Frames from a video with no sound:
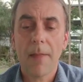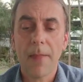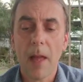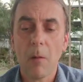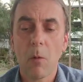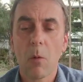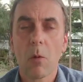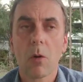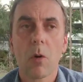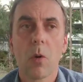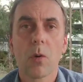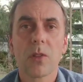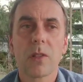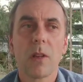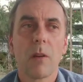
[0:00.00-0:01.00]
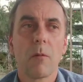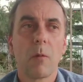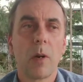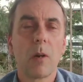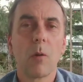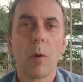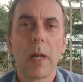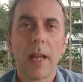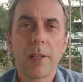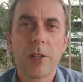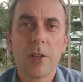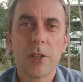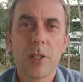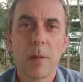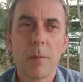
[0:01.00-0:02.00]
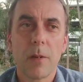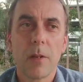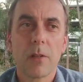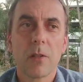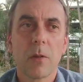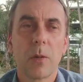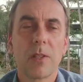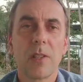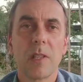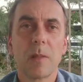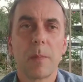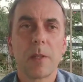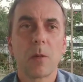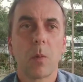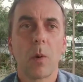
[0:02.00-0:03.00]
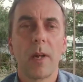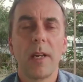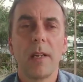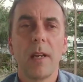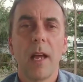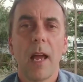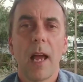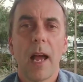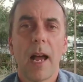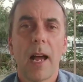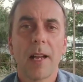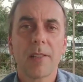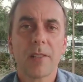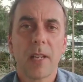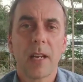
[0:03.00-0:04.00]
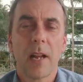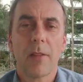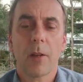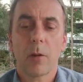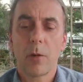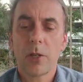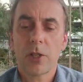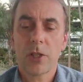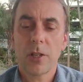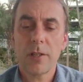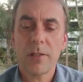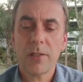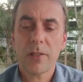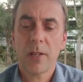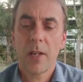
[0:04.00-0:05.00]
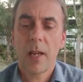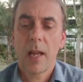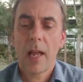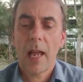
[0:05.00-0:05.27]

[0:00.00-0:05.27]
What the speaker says: and that will cause real relationship to exist between us and other Christians,